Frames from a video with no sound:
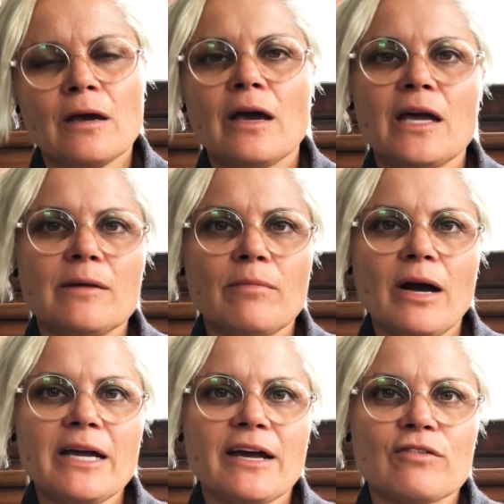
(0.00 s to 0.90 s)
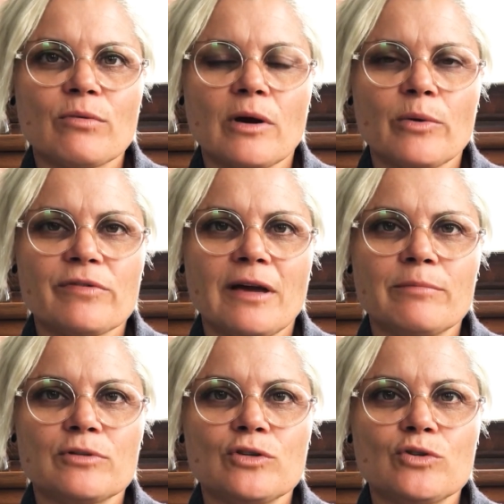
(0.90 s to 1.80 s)
And in my case, what I was
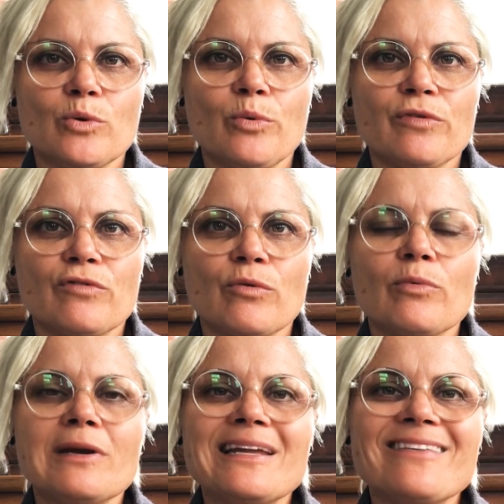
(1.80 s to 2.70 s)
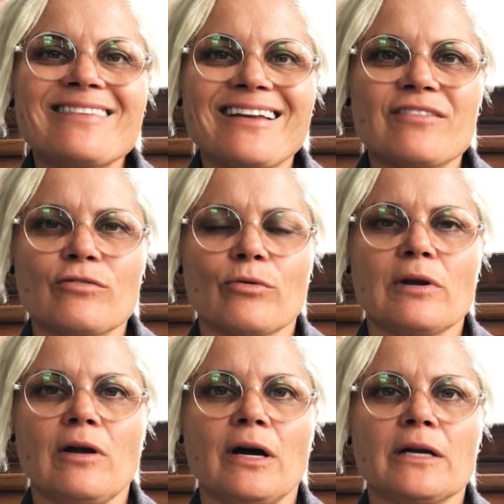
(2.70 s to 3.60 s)
able to do was to release that
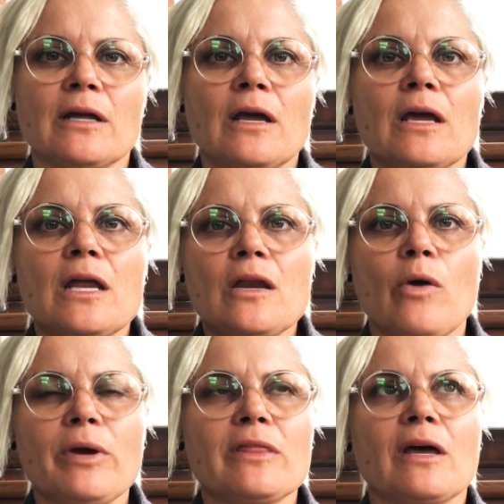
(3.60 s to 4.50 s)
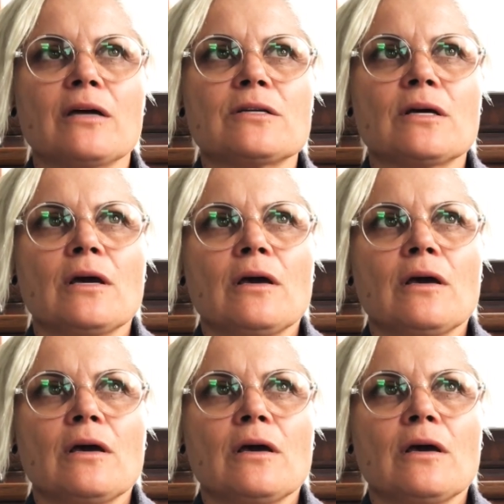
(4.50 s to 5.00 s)
storyline in knowing that